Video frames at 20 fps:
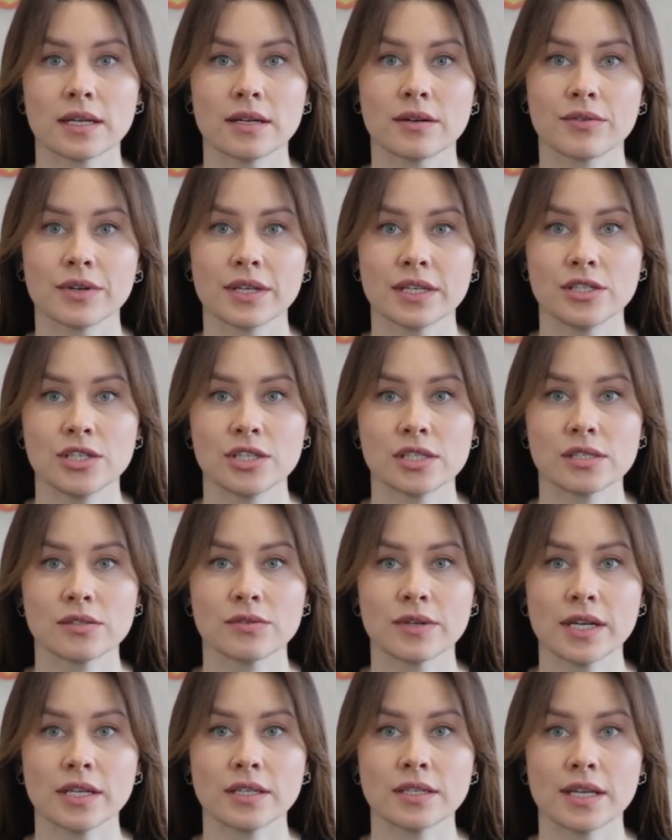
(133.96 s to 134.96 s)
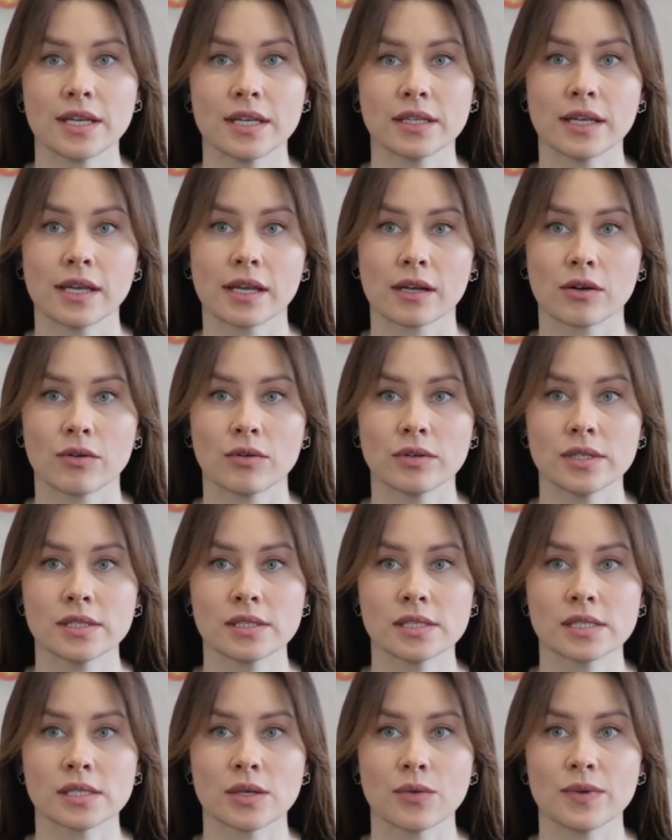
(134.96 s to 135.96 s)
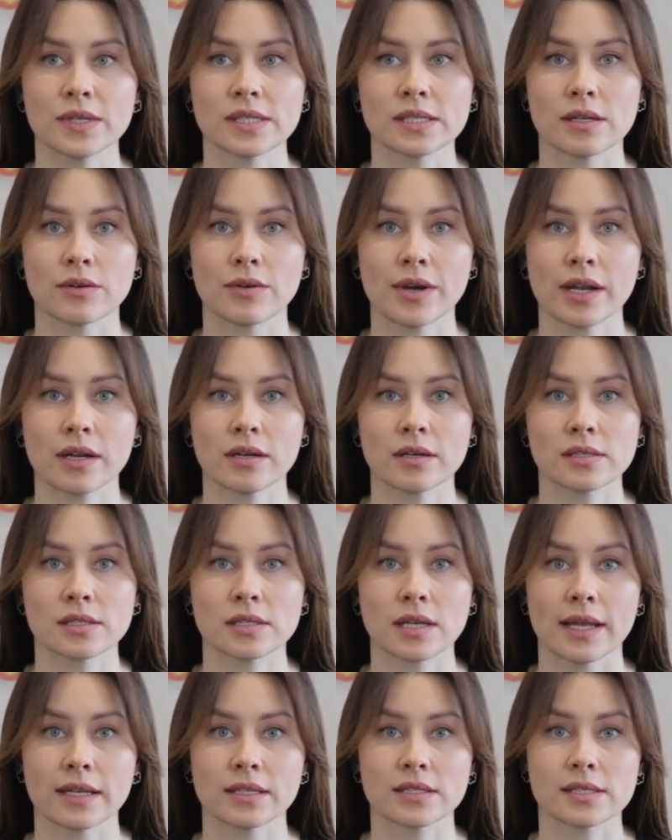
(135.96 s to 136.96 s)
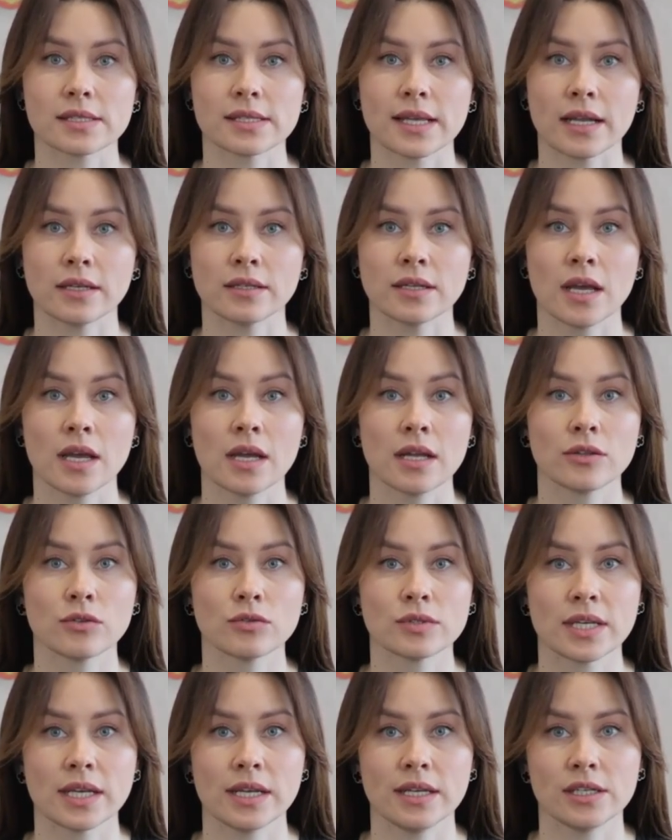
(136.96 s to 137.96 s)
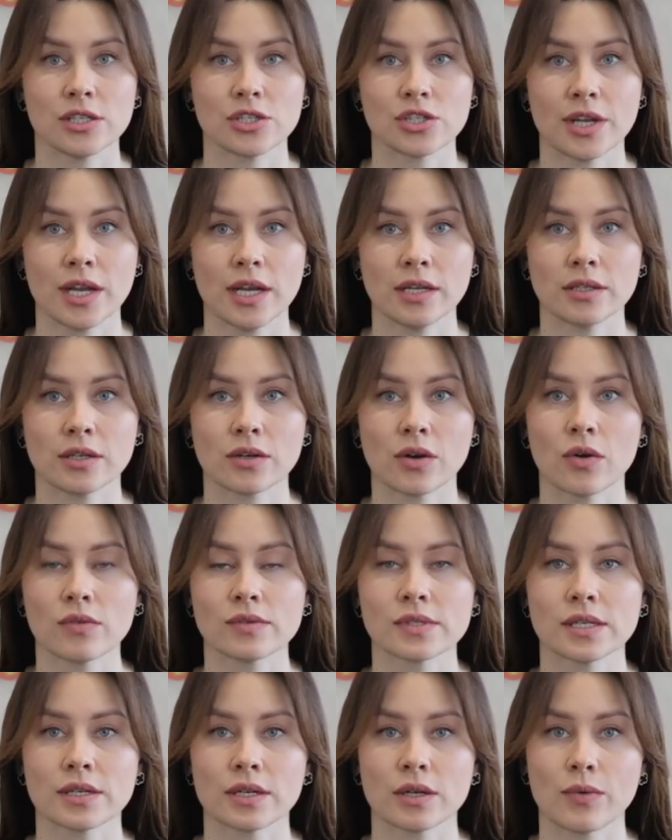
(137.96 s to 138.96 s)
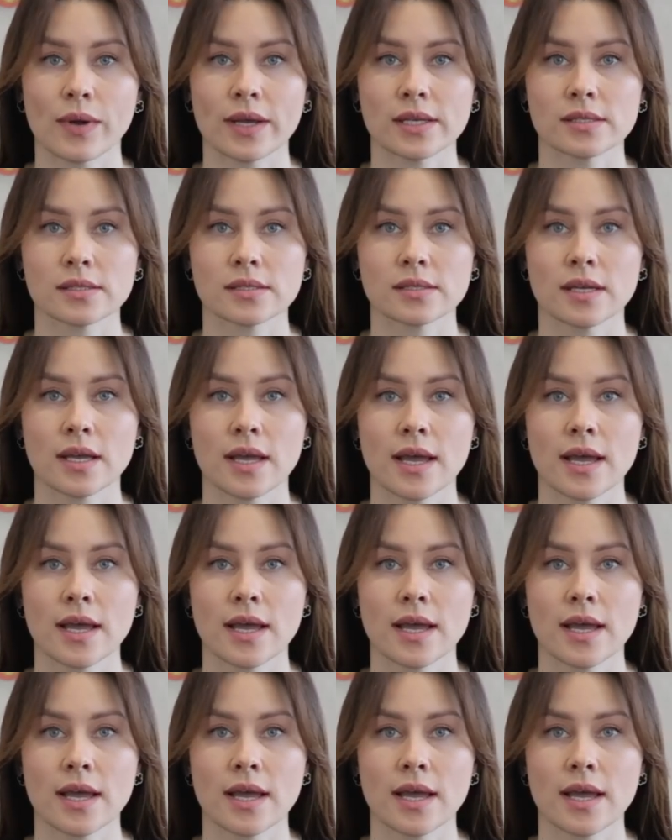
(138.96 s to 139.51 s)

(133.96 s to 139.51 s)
registered in accordance with the records and sent to the initiator of the request.